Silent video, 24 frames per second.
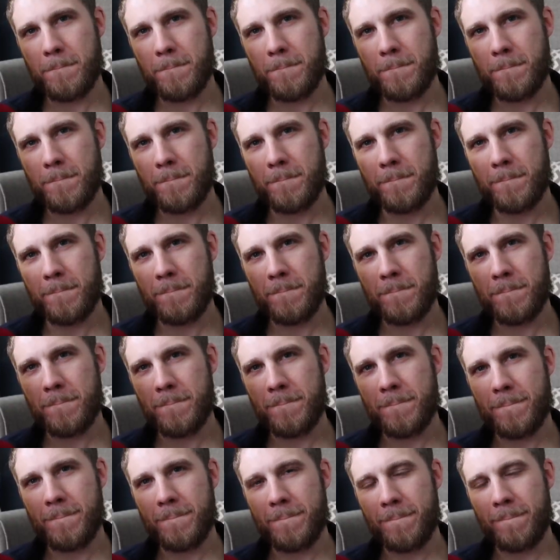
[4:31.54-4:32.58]

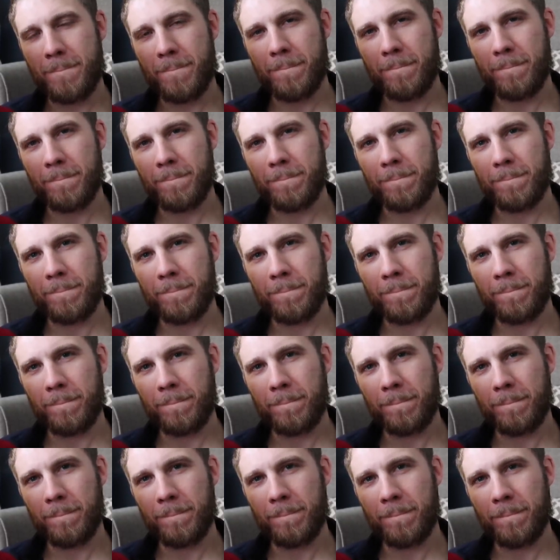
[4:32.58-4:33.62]

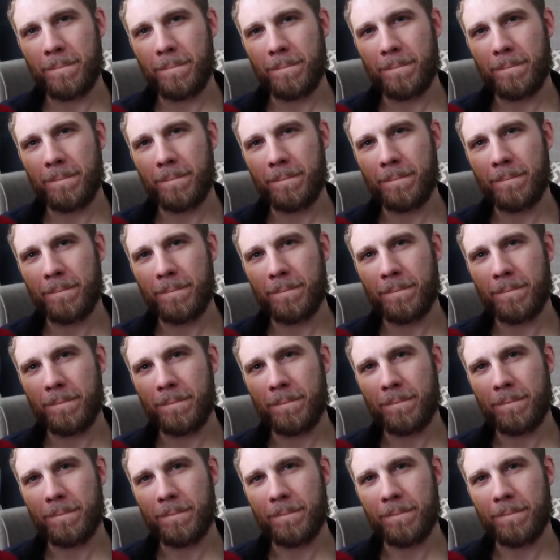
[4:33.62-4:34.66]

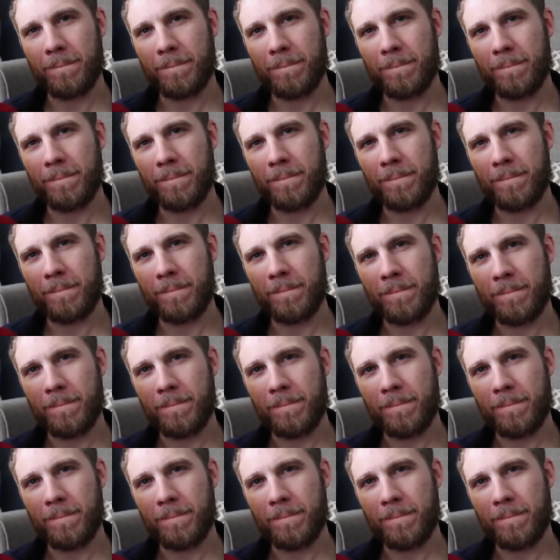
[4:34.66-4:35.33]
(not speaking)